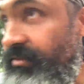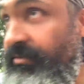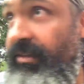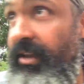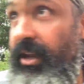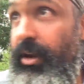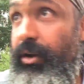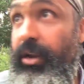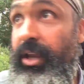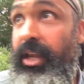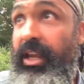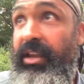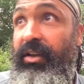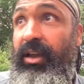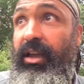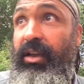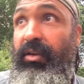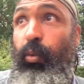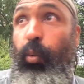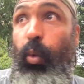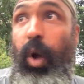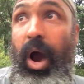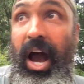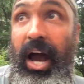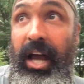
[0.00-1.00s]
very
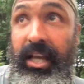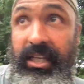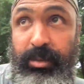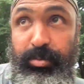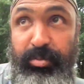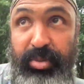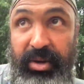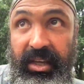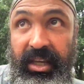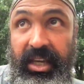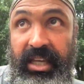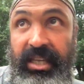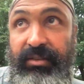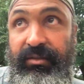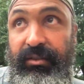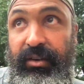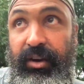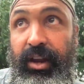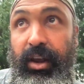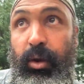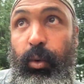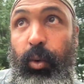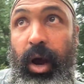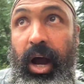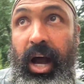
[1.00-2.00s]
WASP,
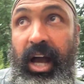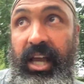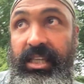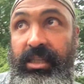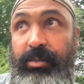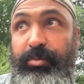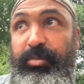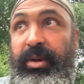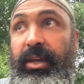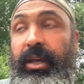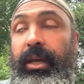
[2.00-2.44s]
very white